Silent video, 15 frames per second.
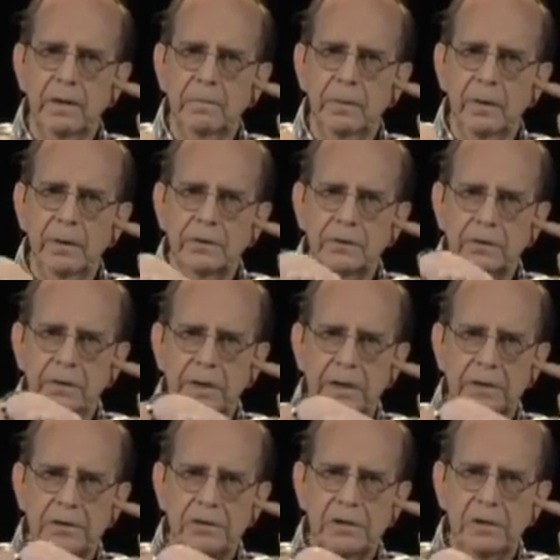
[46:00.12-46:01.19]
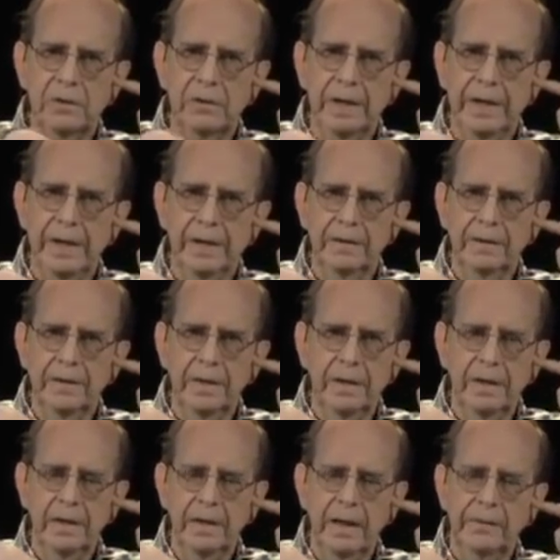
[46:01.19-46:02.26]
and pretty soon it'll slow down,
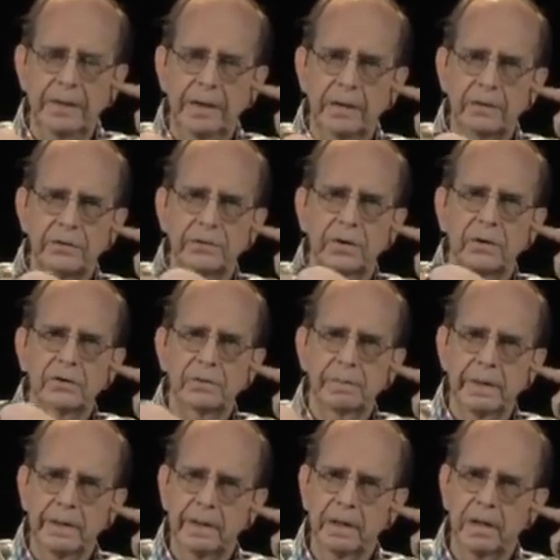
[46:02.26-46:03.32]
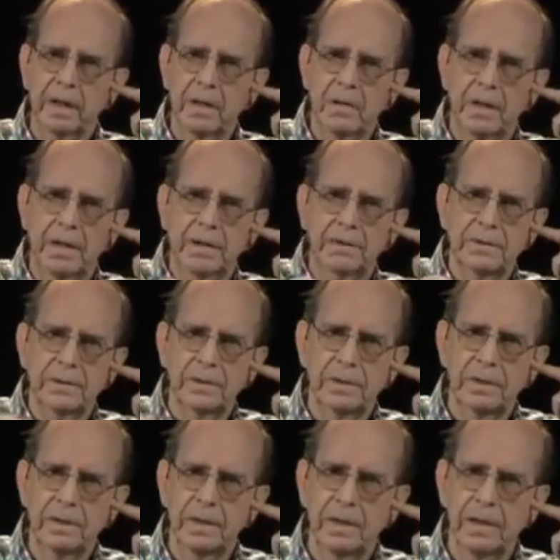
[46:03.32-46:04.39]
and then it'll start spinning clockwise.
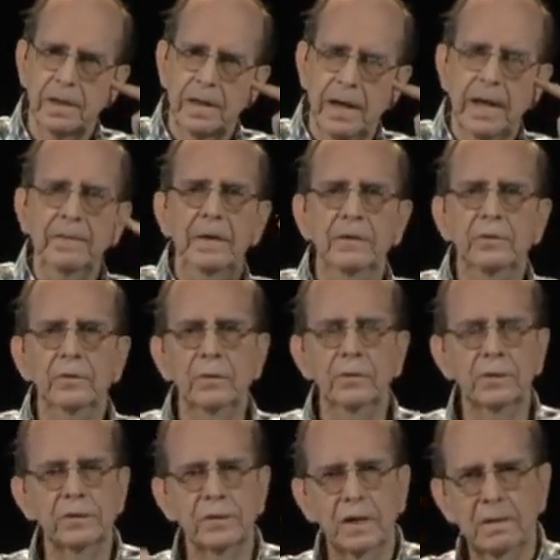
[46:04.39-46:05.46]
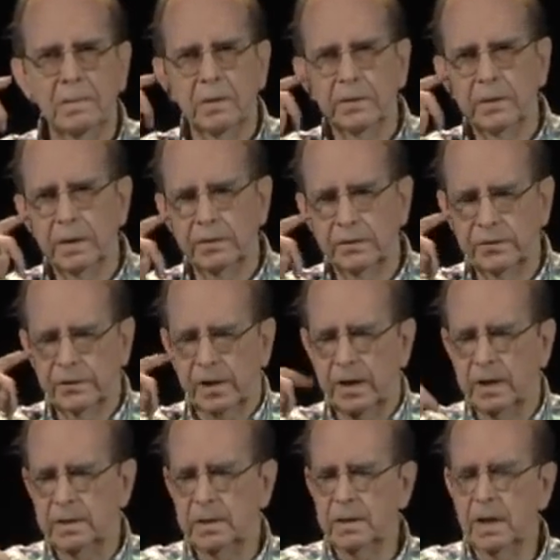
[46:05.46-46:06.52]
And then you do the same on the other
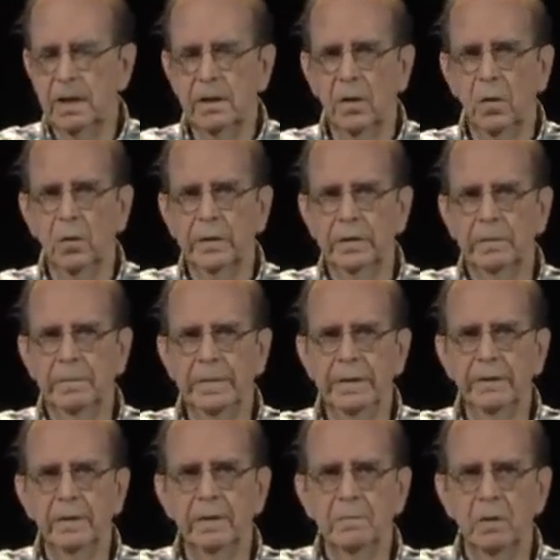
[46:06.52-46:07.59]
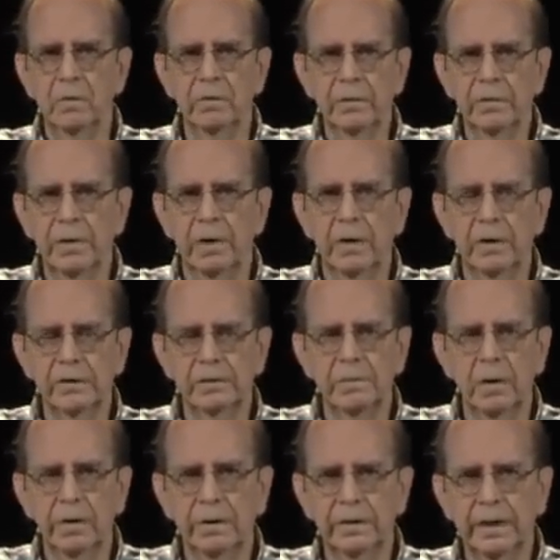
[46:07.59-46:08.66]
side, again holding the pendulum over the heart
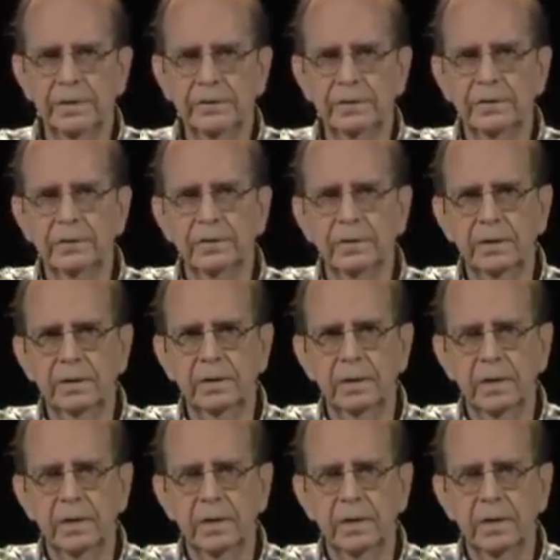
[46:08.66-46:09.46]
small intestine circuit,